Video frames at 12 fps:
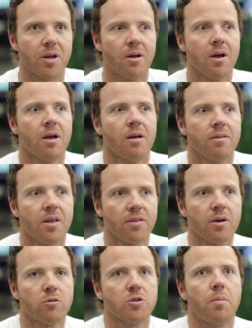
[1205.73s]
And
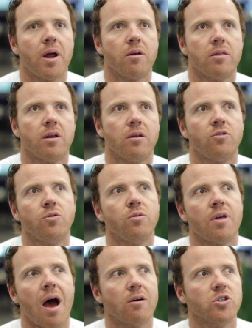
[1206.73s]
nothing was better than in
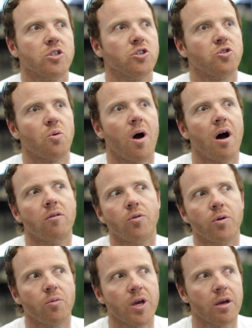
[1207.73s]
2012
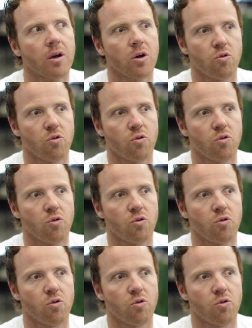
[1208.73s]
when we